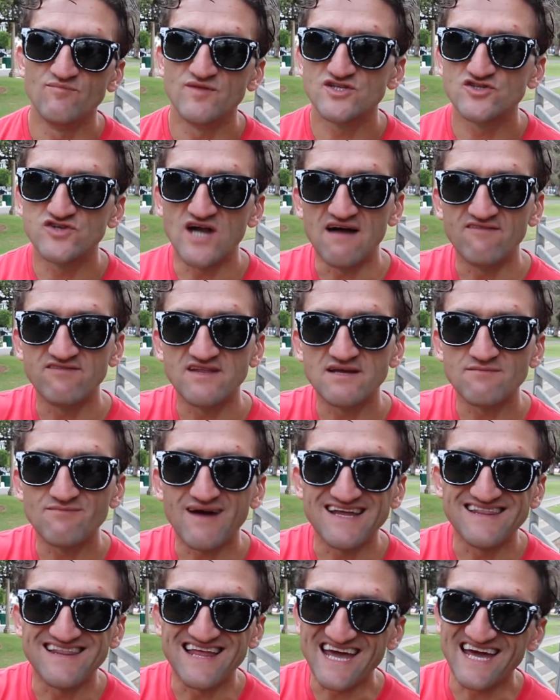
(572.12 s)
Traveling
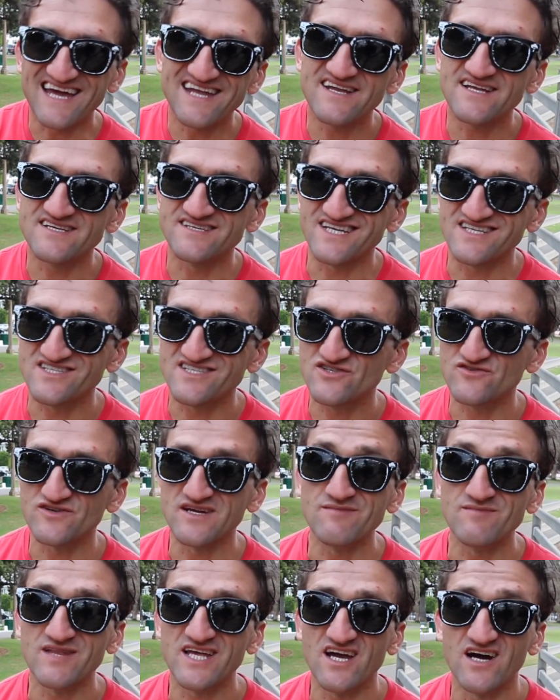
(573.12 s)
by land is
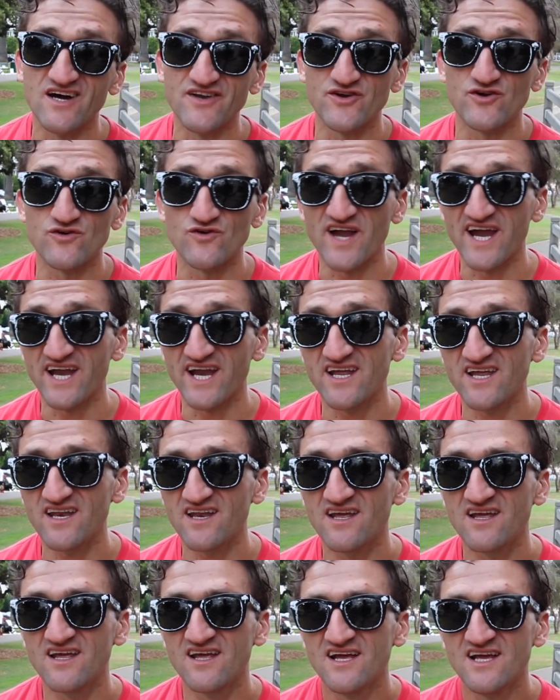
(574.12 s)
extremely underrated.
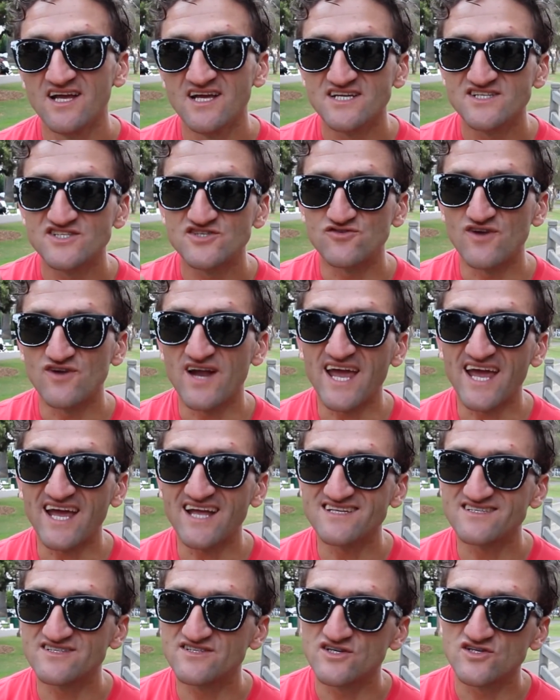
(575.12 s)

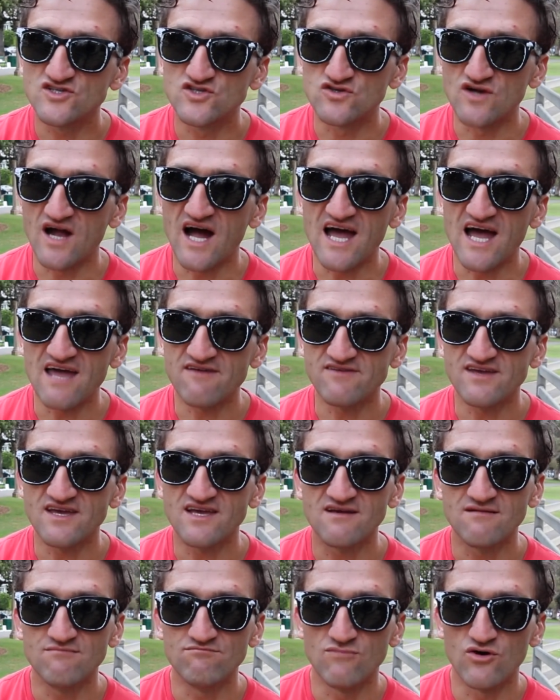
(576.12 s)
Trains,
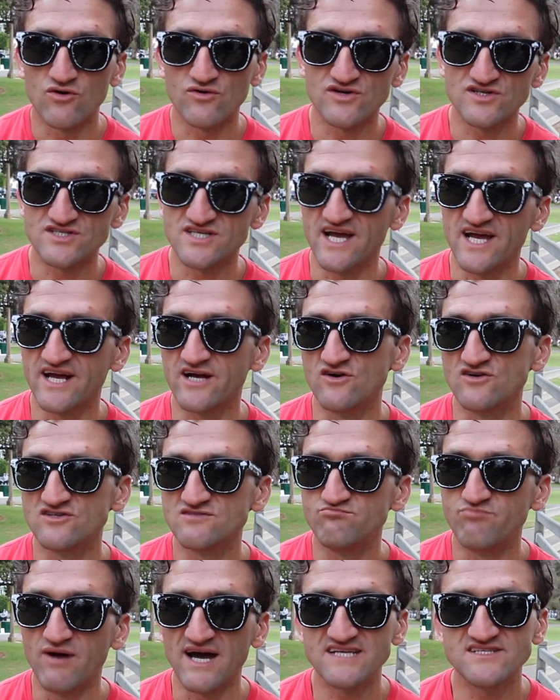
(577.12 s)
driving, motorcycles,
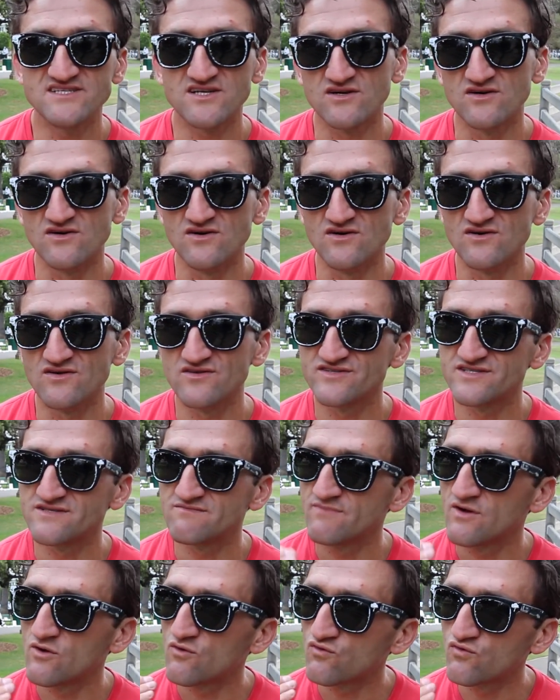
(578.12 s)
bicycles,
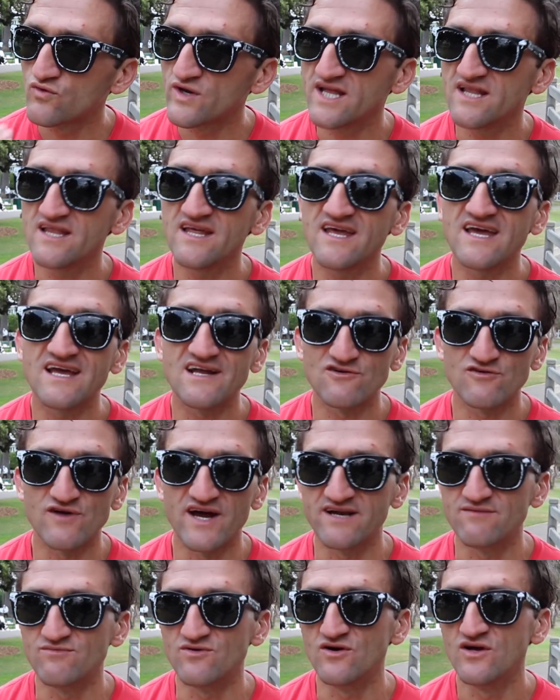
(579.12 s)
really
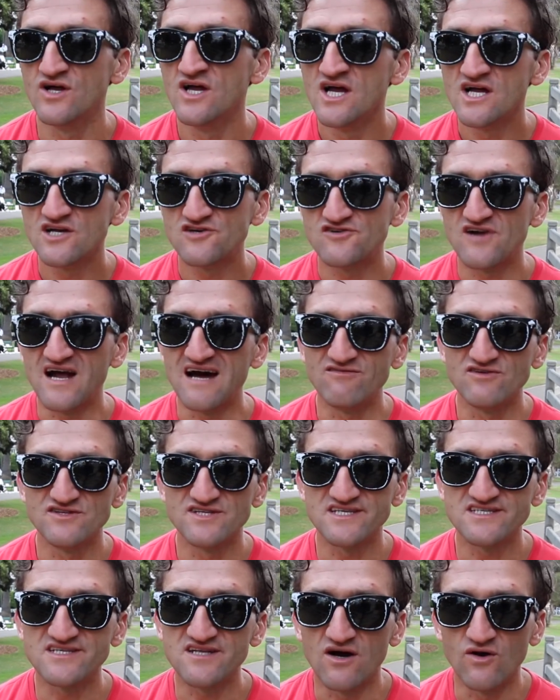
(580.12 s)
incredible. Travel
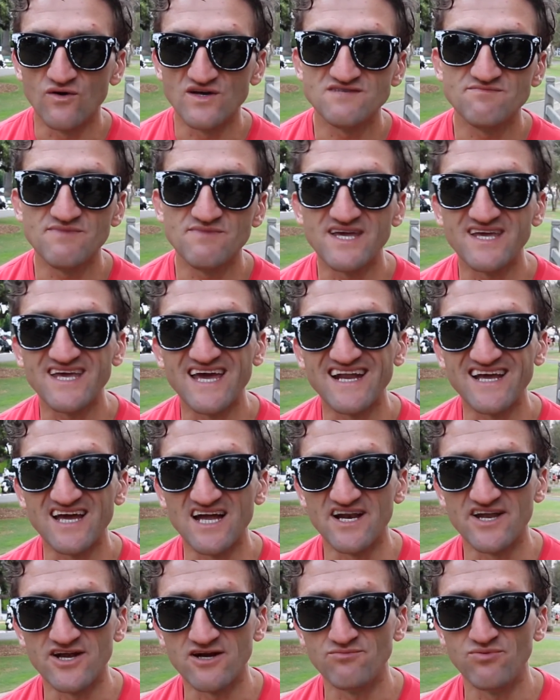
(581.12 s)
doesn't always mean getting
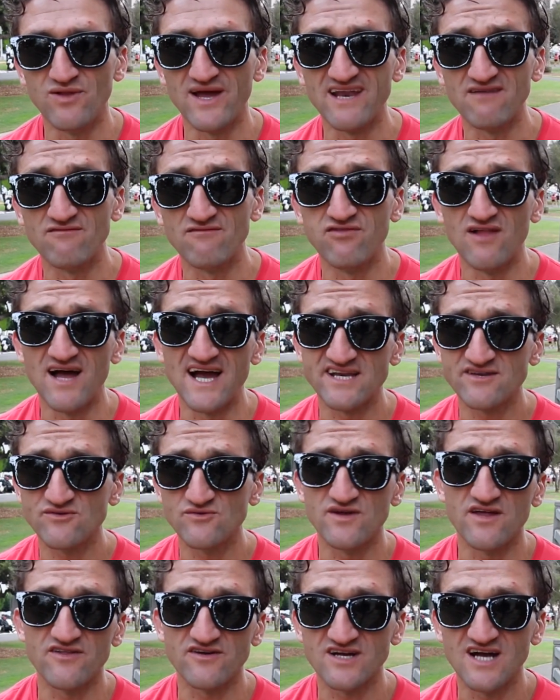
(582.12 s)
on an airplane and flying to
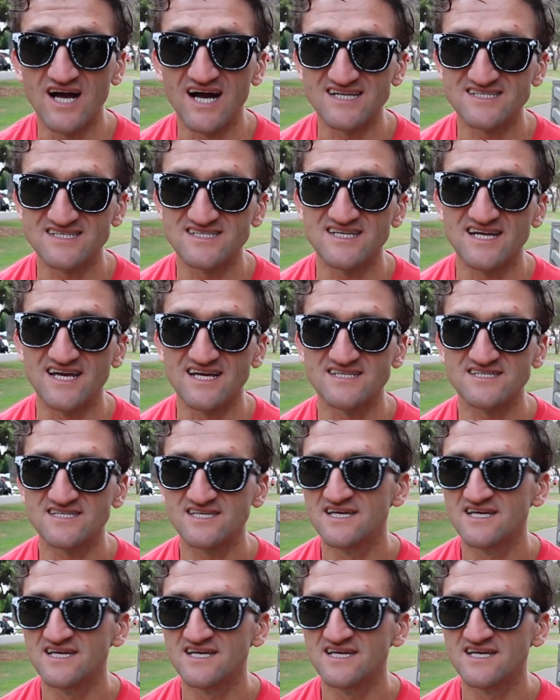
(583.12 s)
another continent.